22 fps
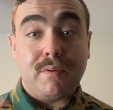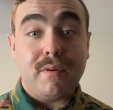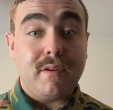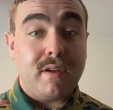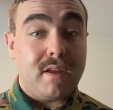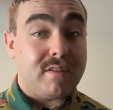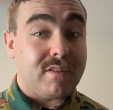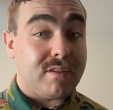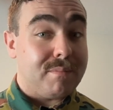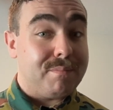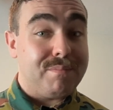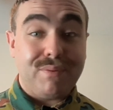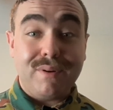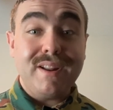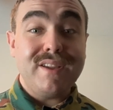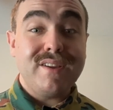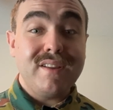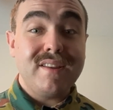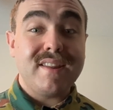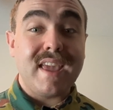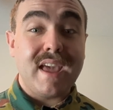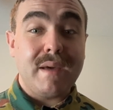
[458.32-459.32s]
It's a pretty
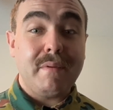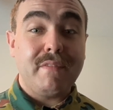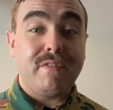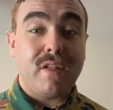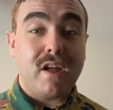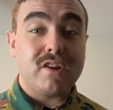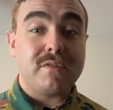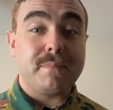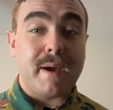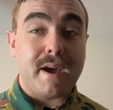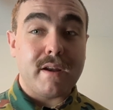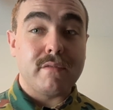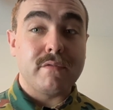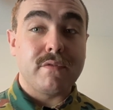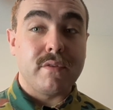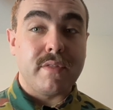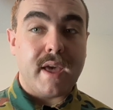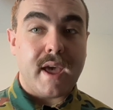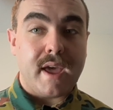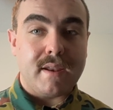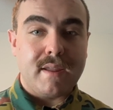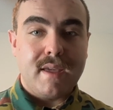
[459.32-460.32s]
good camouflage pattern for
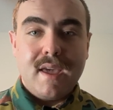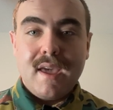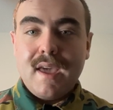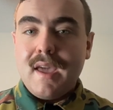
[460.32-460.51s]
that.